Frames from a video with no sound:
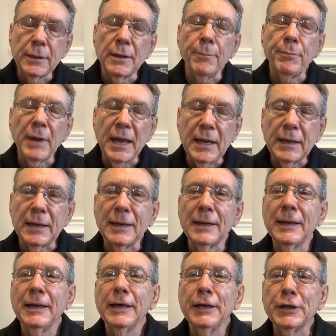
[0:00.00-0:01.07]
the bank
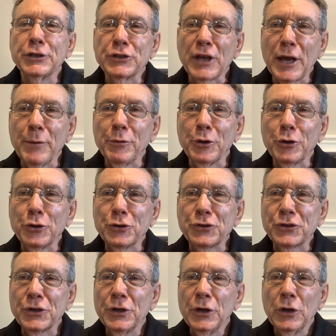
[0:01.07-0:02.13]

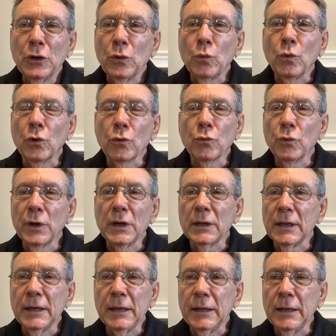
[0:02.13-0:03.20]
examiners were
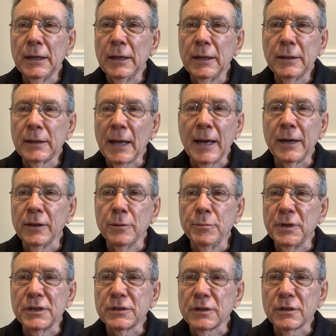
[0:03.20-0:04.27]
really eh, not in the
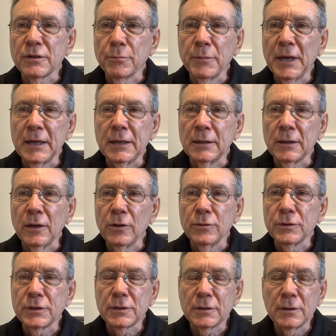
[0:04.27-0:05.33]
business of making
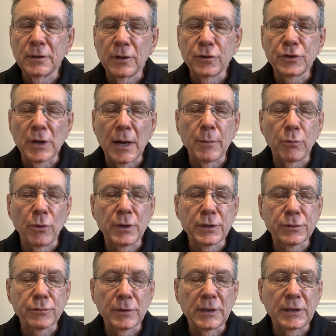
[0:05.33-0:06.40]
loans, and their job
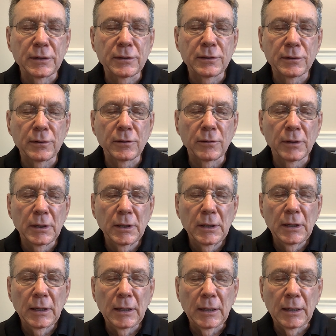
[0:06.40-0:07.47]
was really to
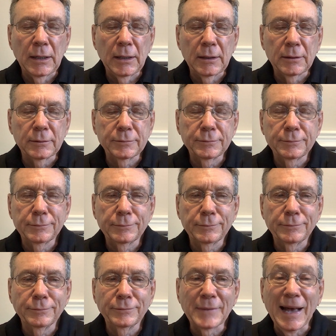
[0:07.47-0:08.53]
uh,
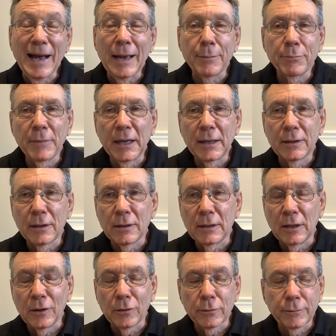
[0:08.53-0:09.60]
not make a
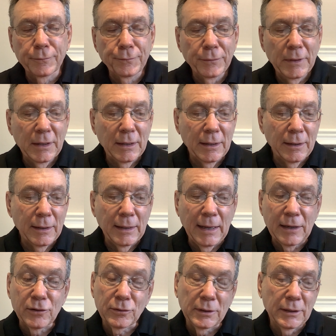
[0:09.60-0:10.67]
loan. Uh,
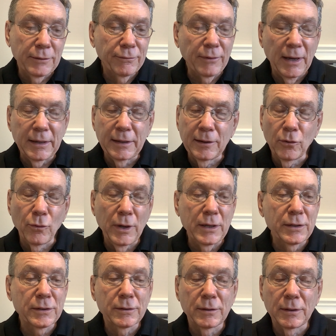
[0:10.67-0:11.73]
actually finding a
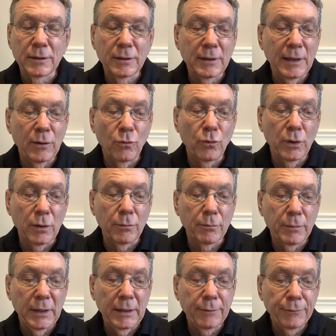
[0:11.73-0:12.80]
ways that they
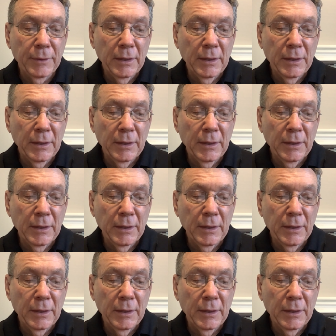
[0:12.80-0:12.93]
wouldn't be.